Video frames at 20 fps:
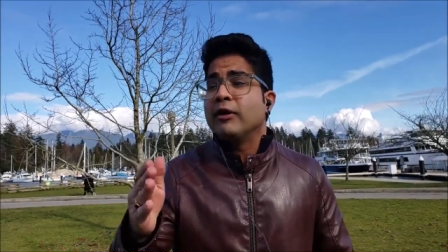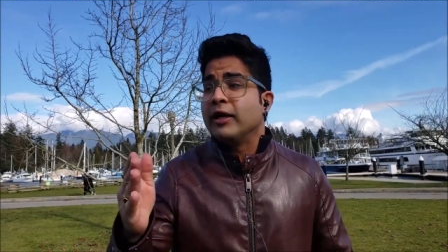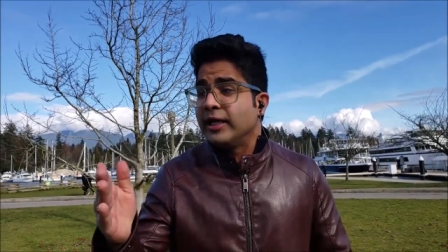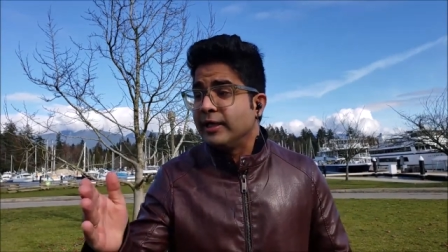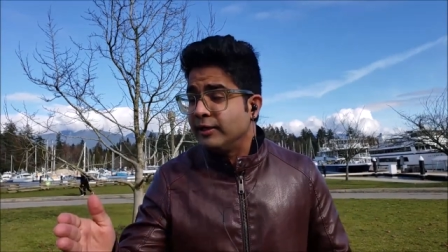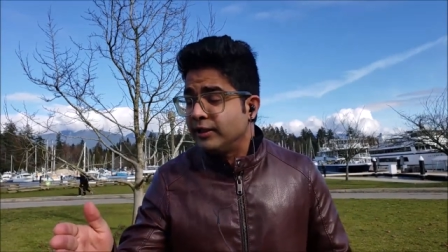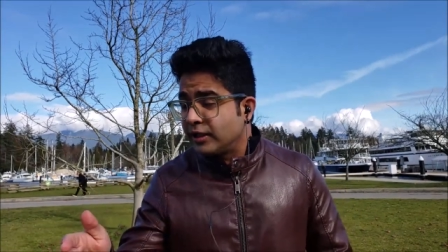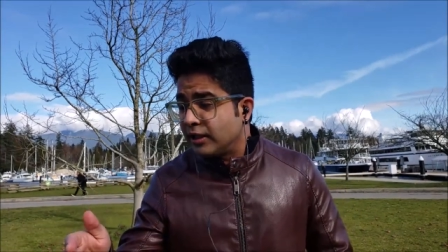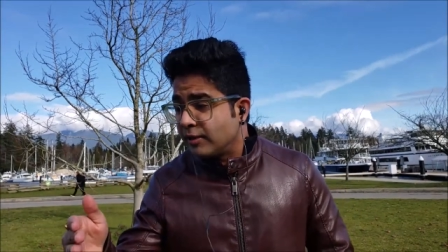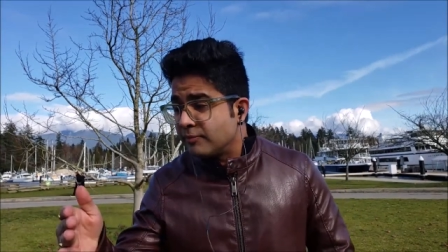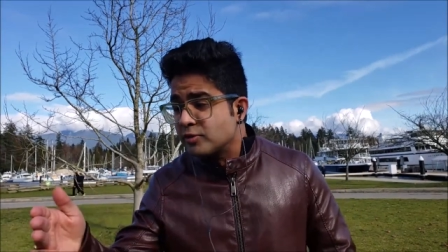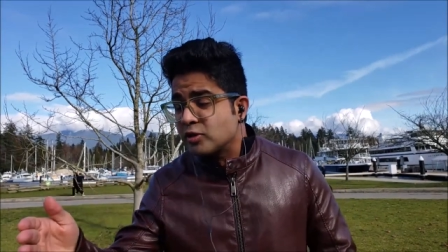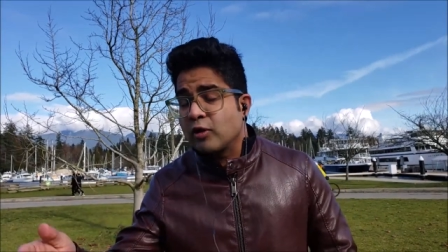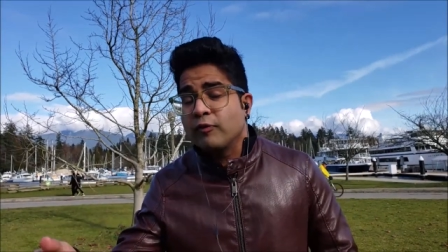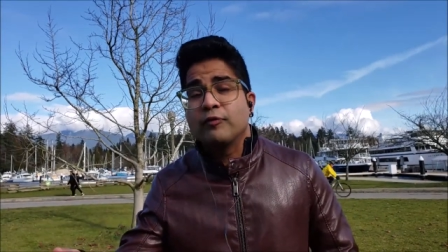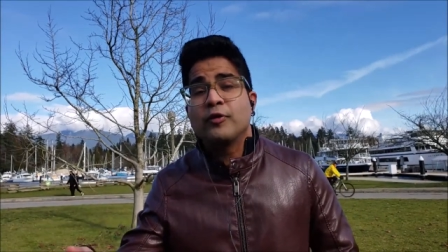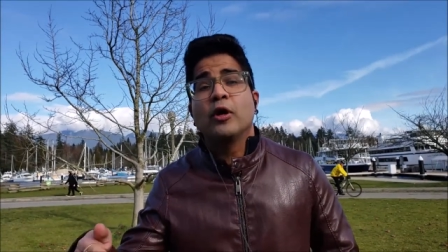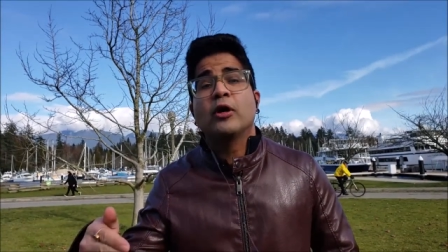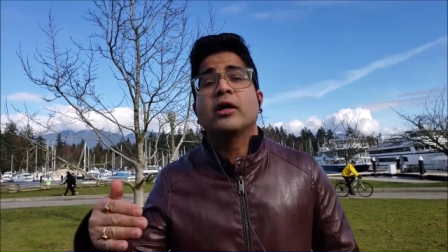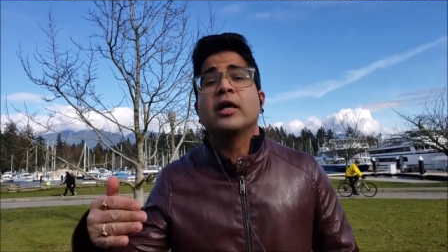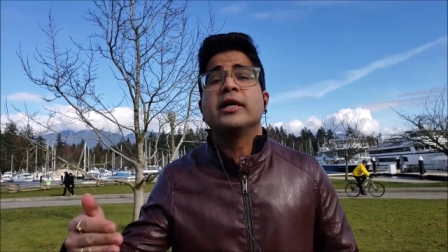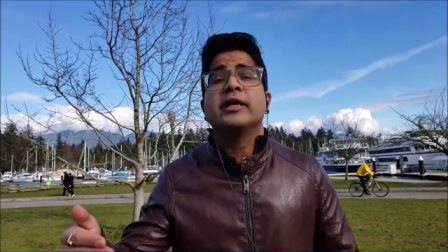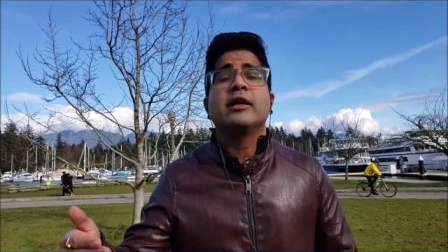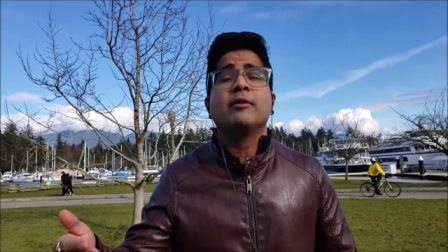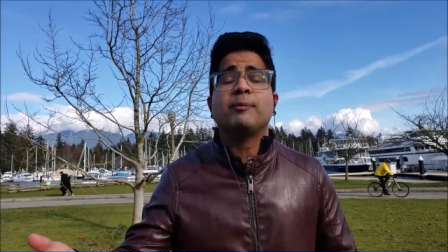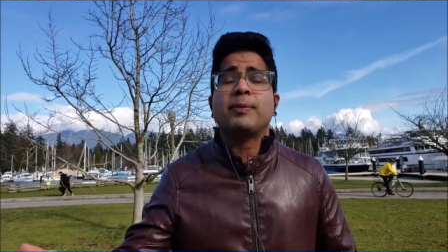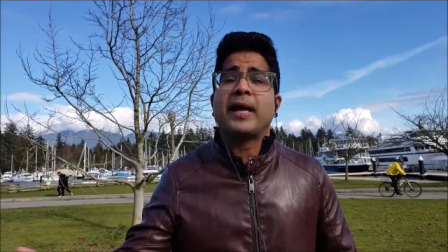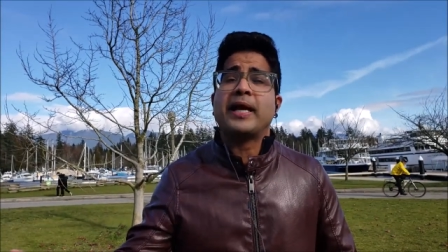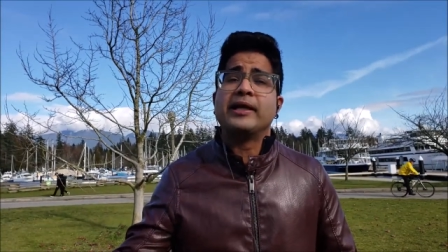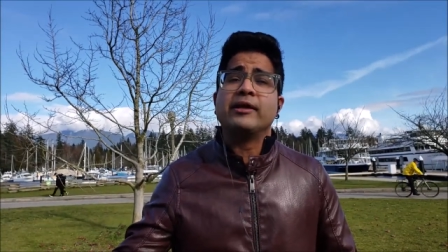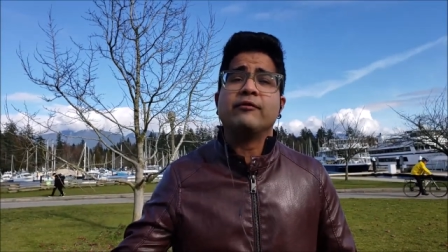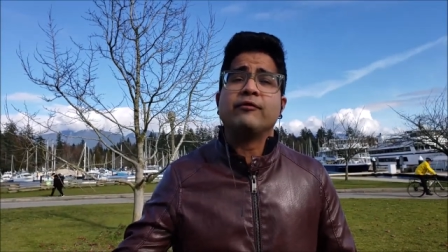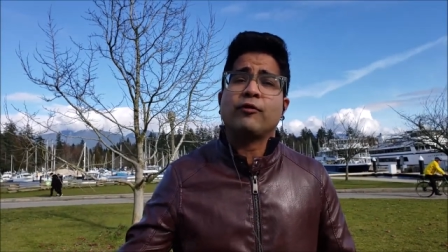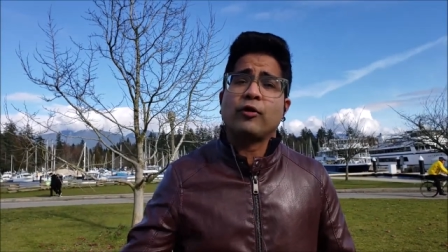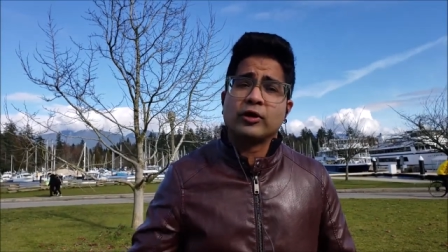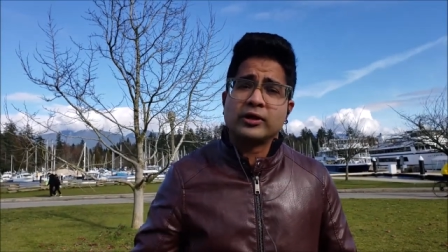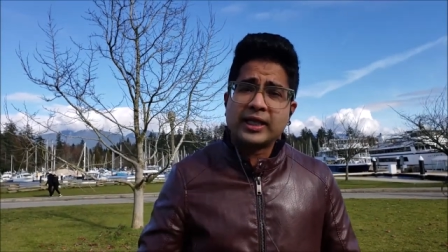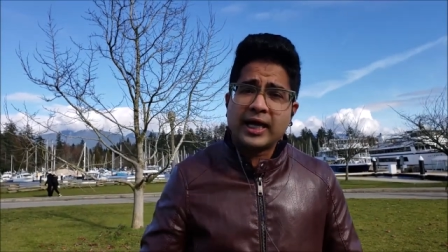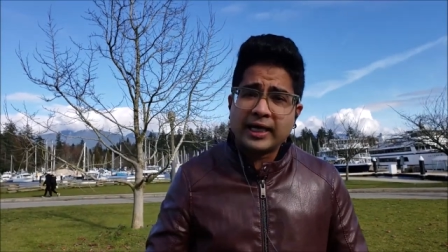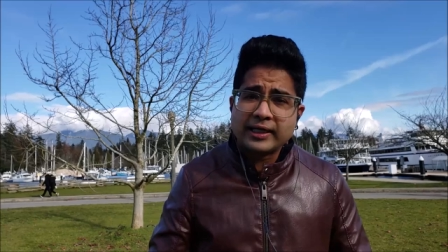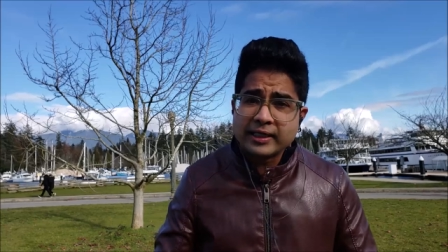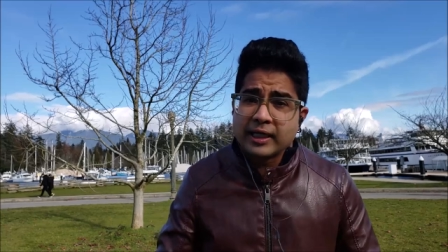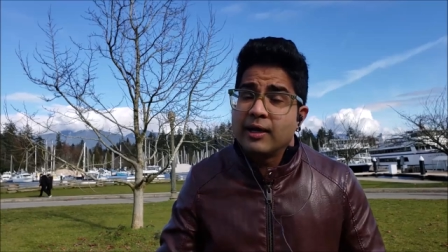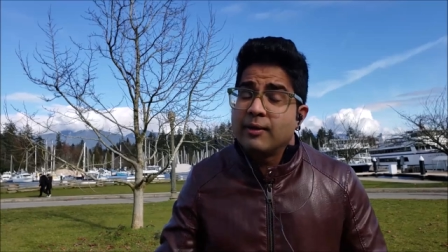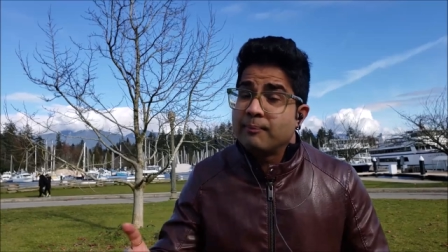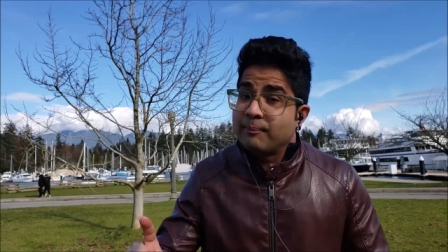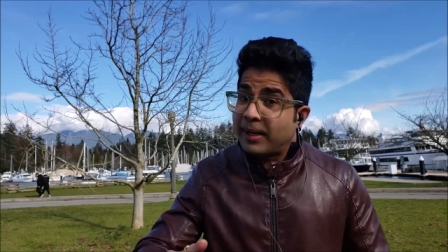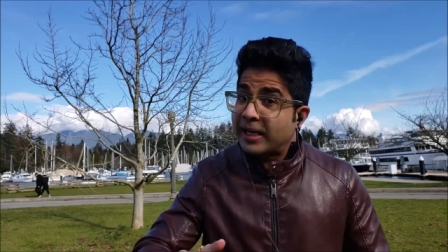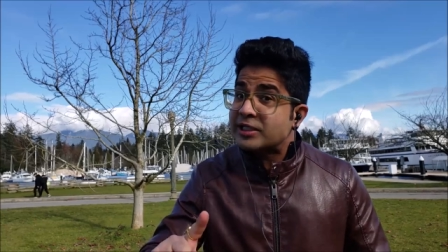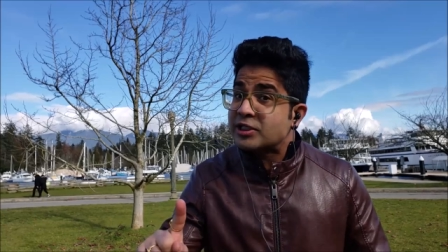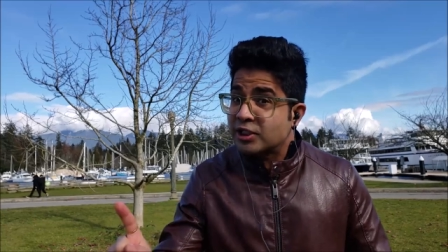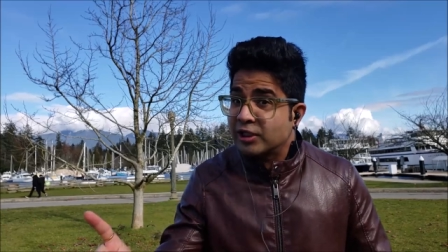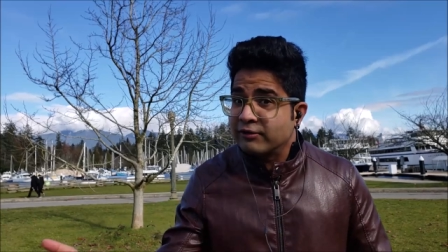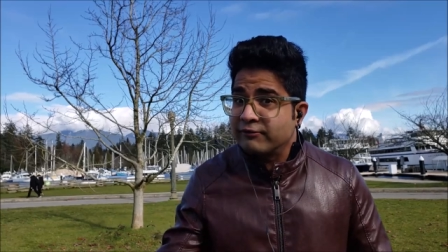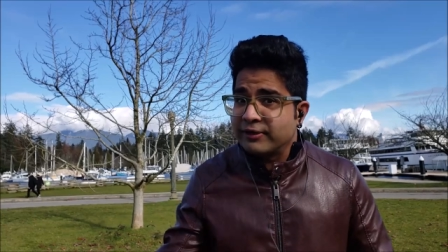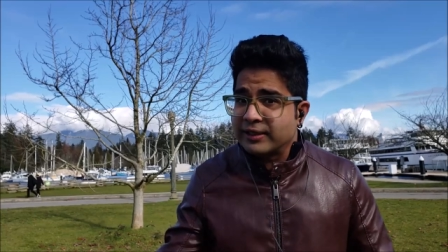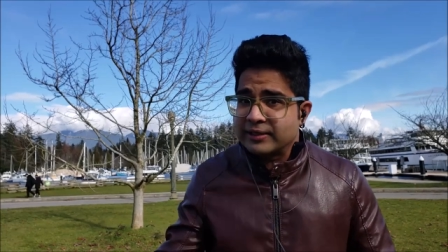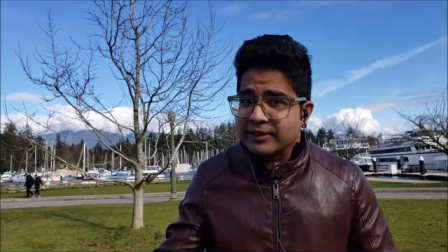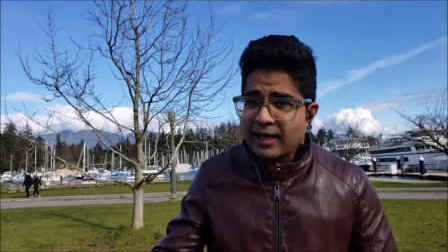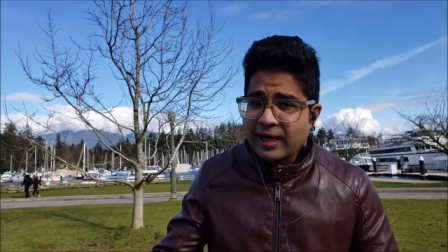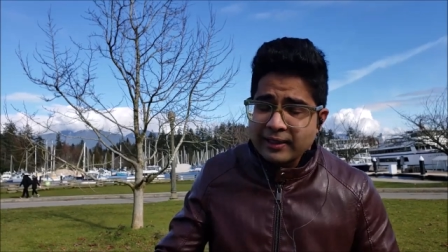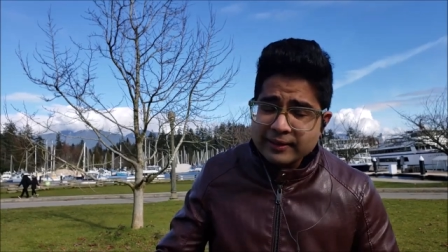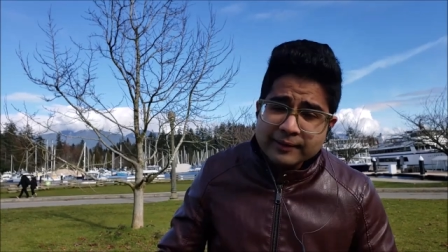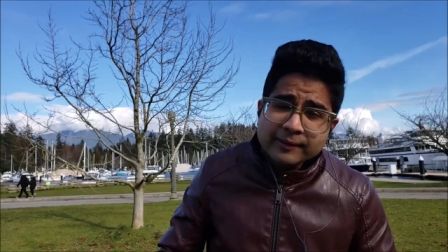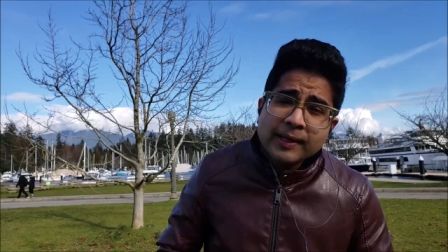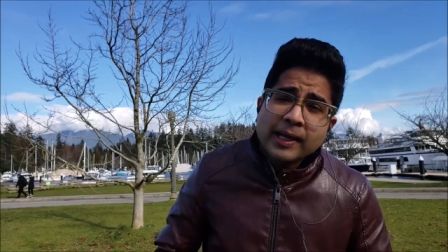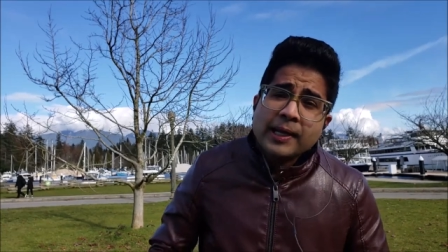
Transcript: in terms of your career planning for that, matching with that.